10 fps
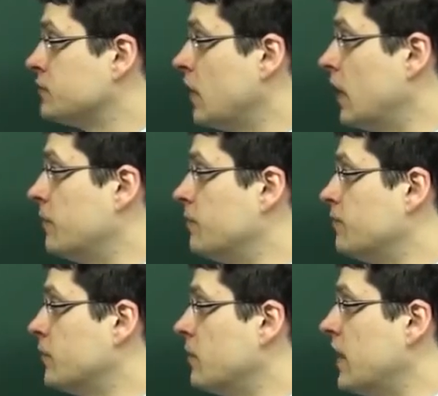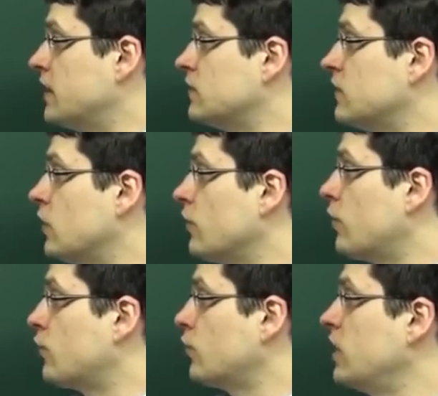Imagine there are
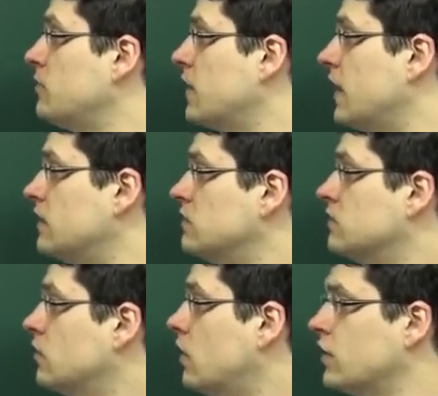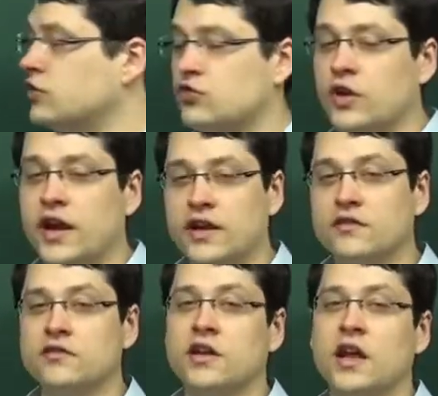three men on a
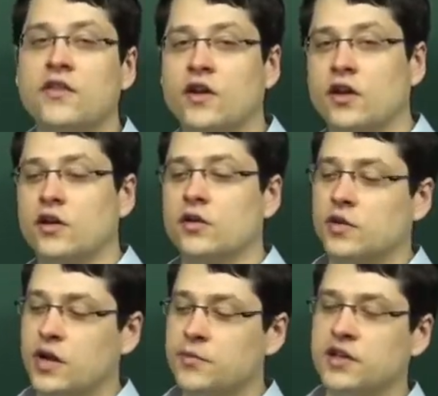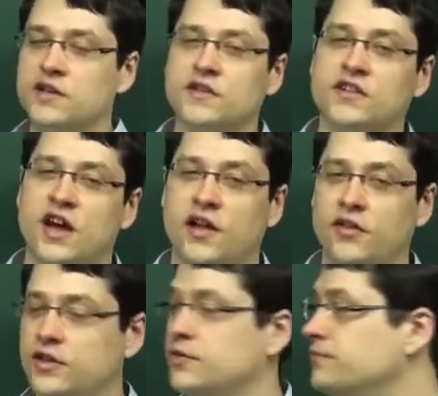train, and they're coming into
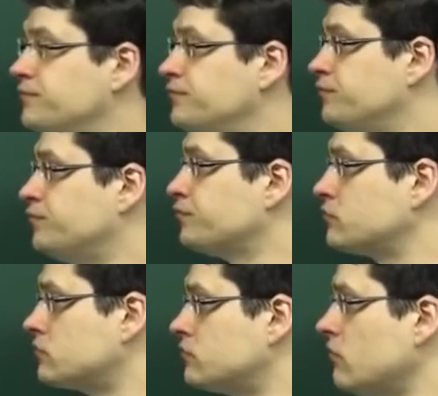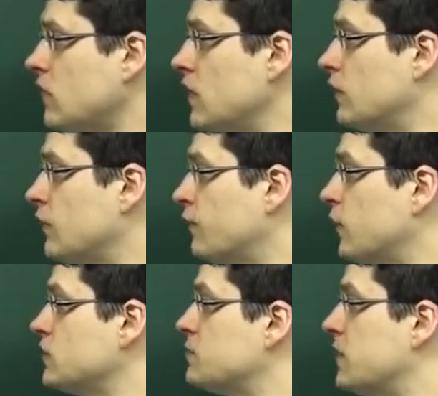Scotland. The
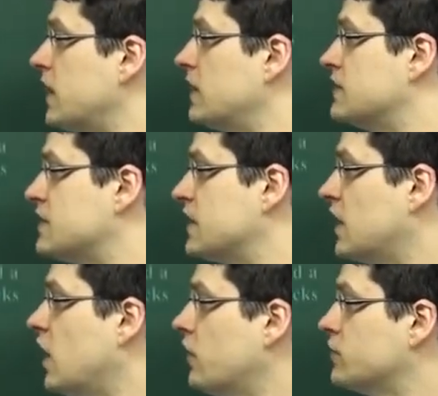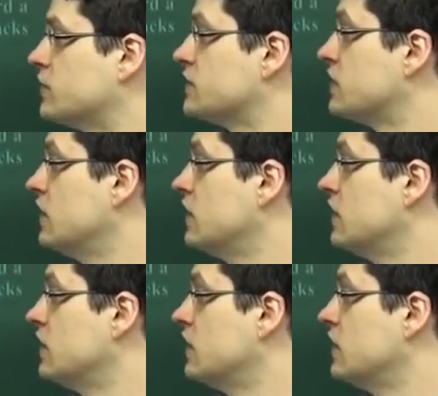first man is an ecologist,